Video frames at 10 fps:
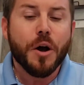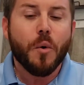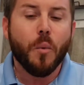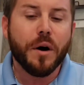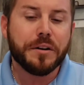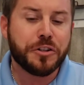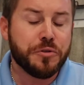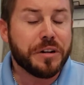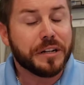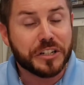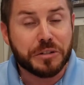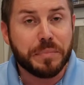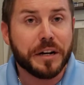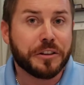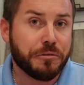what you can
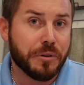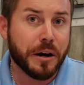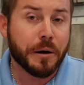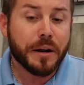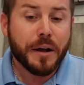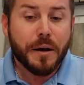expect throughout.